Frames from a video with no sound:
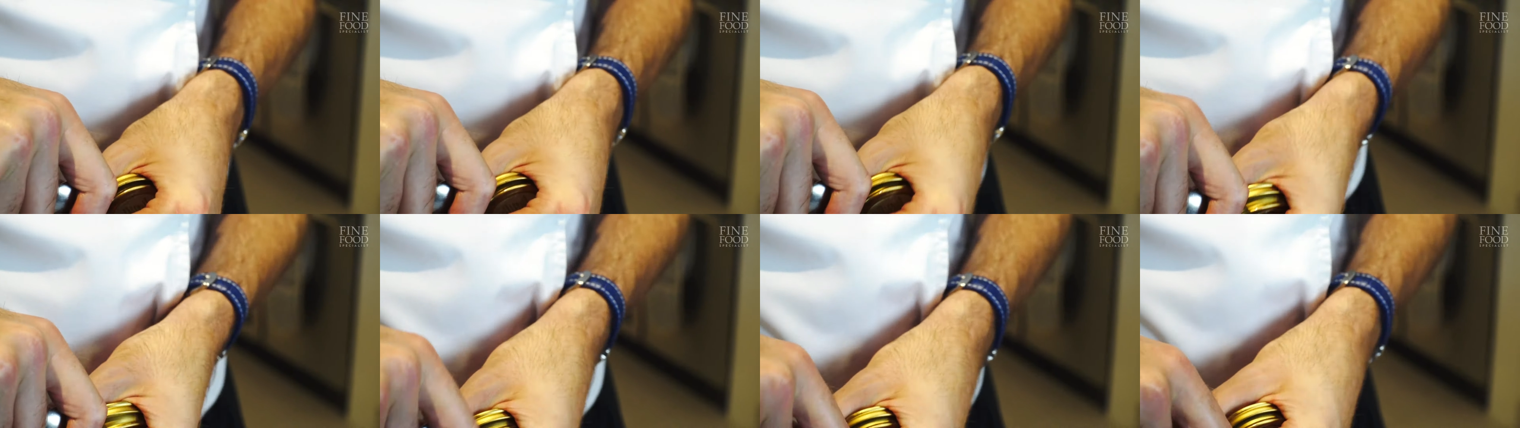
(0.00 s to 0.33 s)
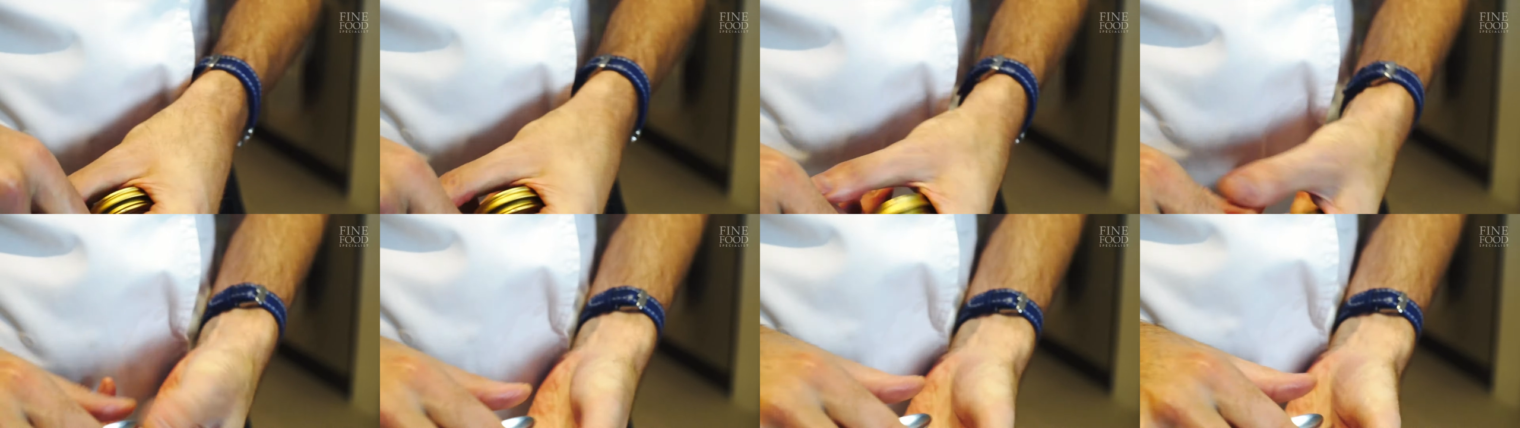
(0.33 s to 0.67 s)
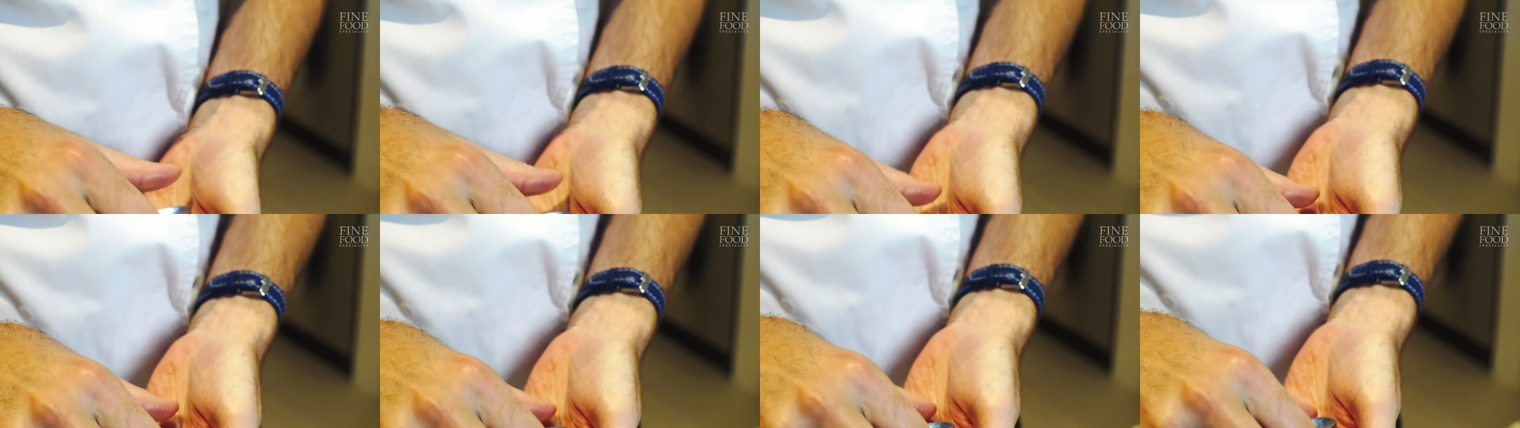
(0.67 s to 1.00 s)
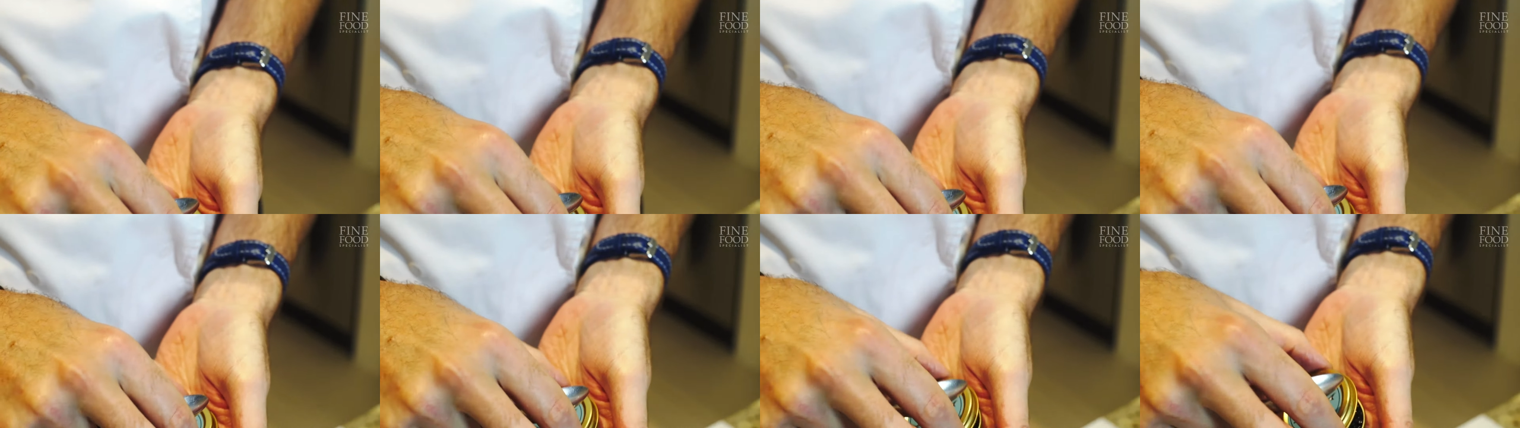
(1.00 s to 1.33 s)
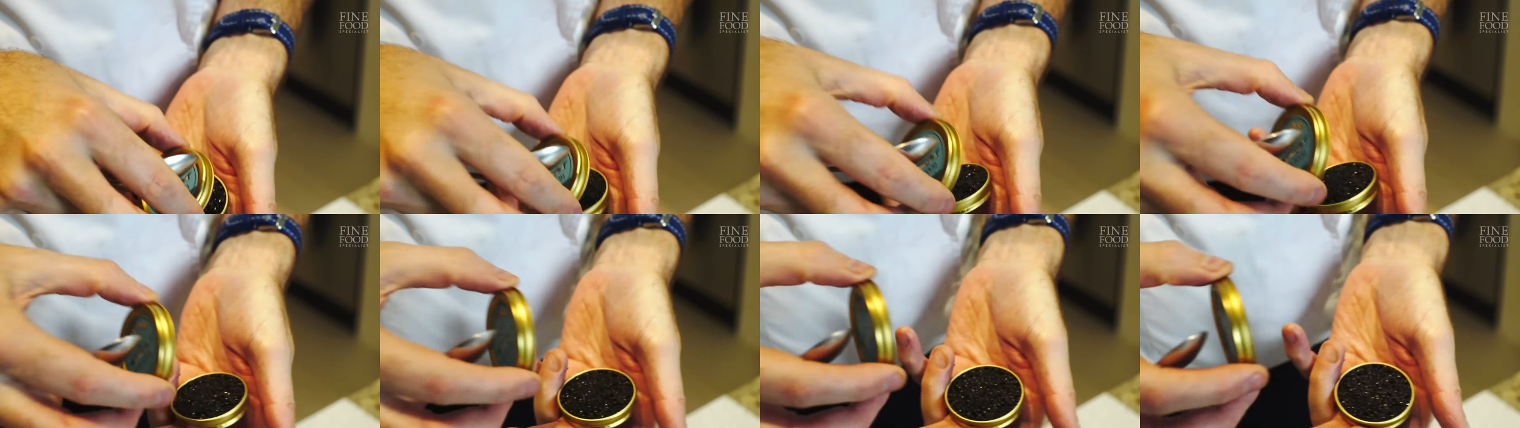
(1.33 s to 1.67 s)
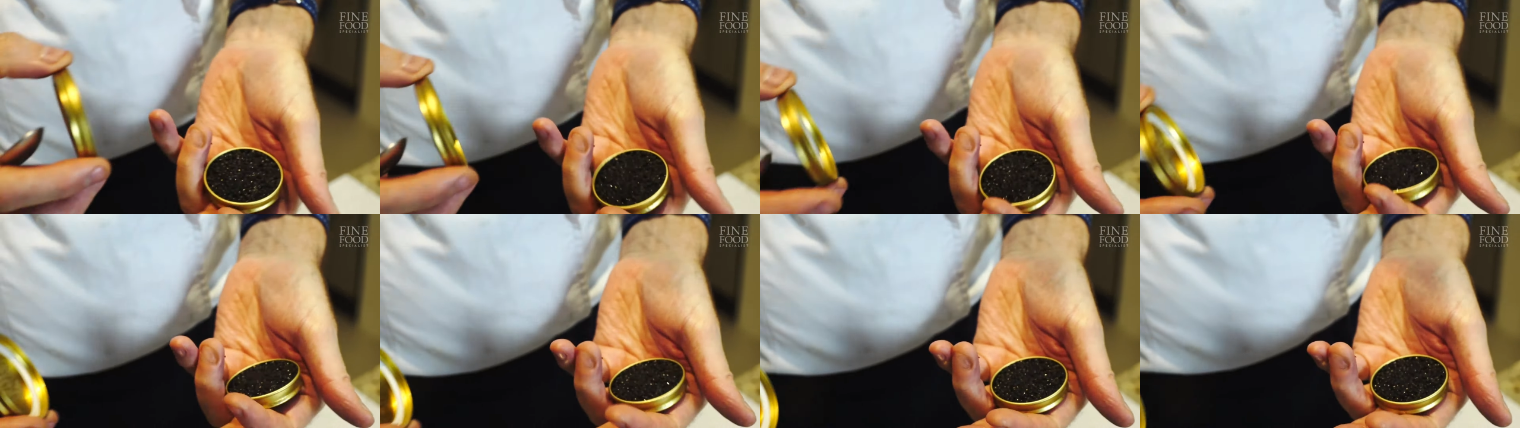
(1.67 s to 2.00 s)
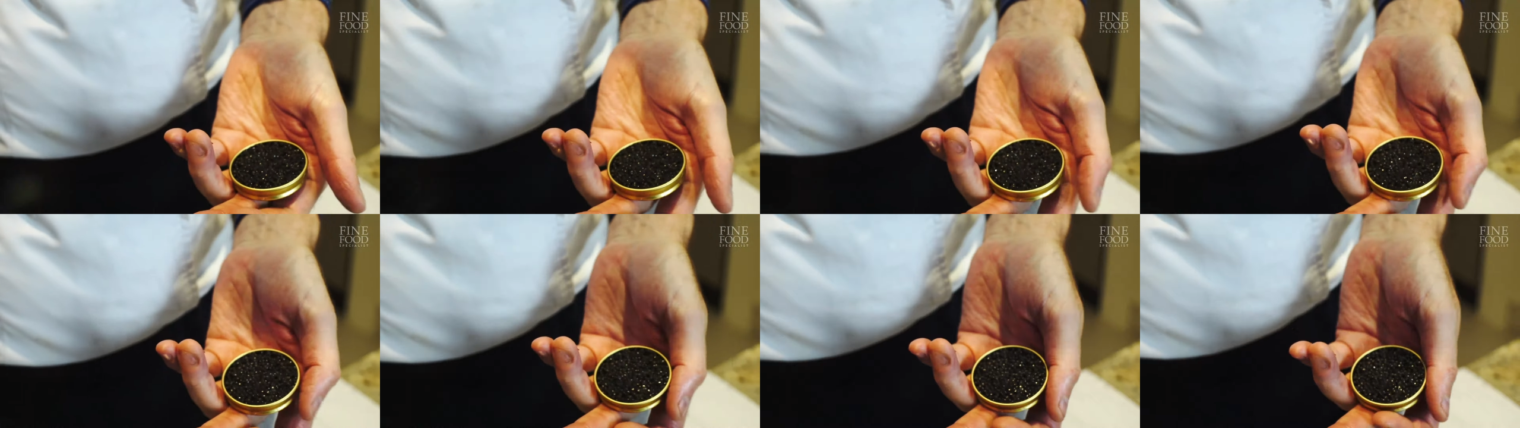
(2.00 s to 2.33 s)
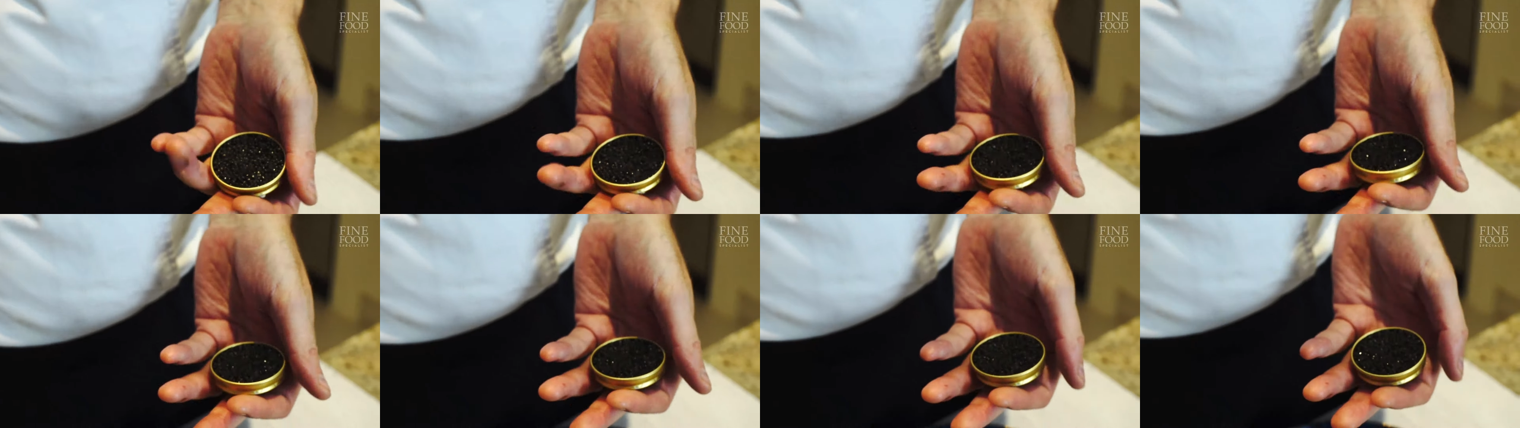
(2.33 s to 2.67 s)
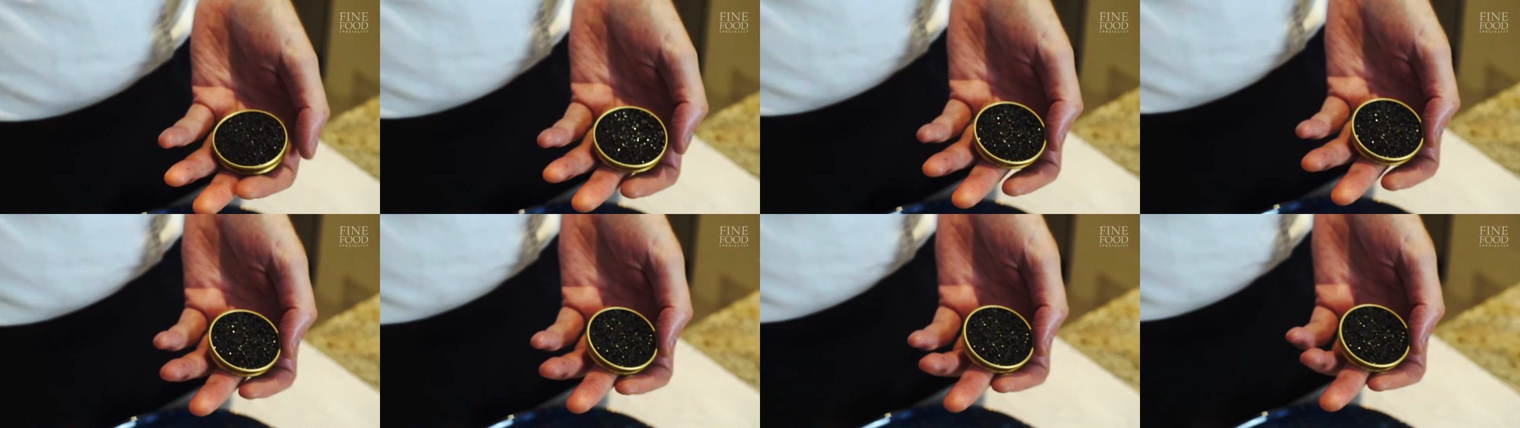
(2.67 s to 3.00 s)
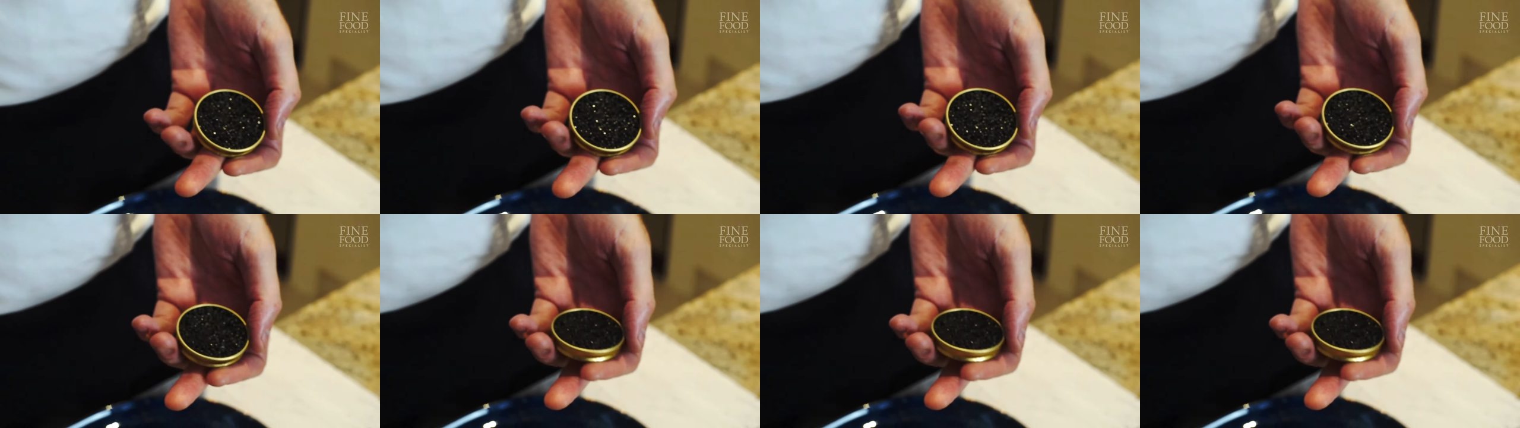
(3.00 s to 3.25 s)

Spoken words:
No face is visible, so there are no lips to read.